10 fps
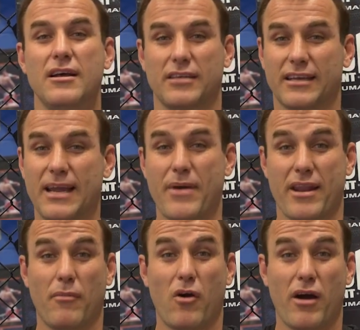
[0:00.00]
So keep
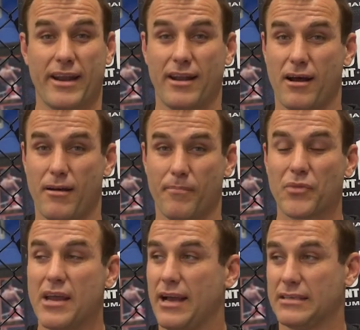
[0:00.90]
that in mind, and um,
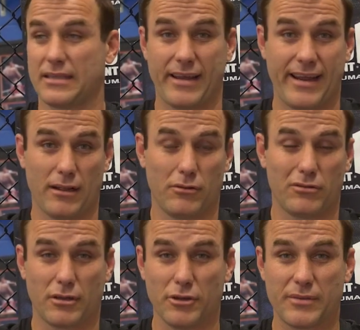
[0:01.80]
as I said, they're here to,
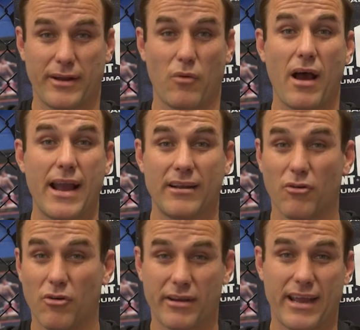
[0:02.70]
to lose a bit of weight
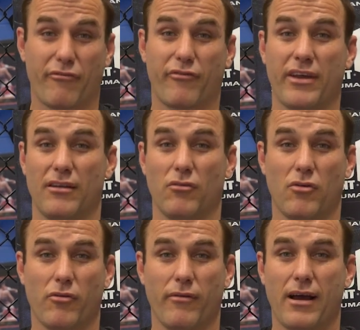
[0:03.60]
or get fit,
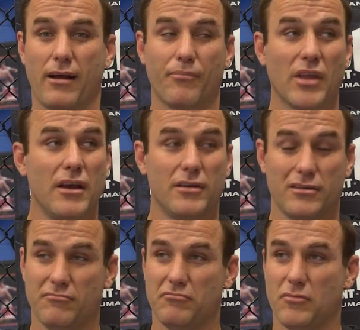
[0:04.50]
or um,
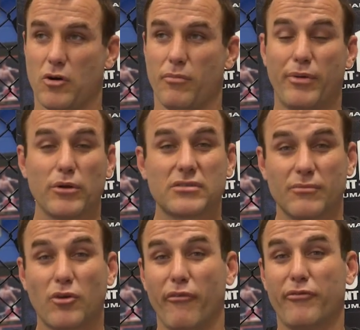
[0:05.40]
or build
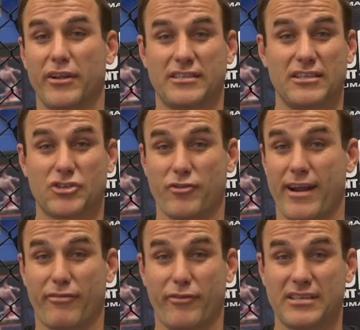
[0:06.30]
some confidence and
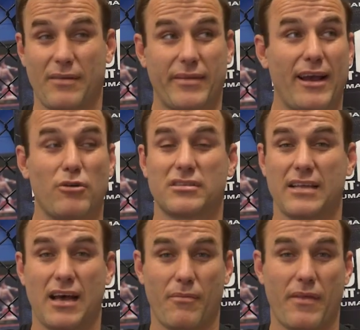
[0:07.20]
strength for something else
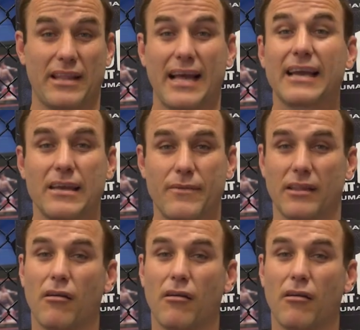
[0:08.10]
um, that they're lacking in their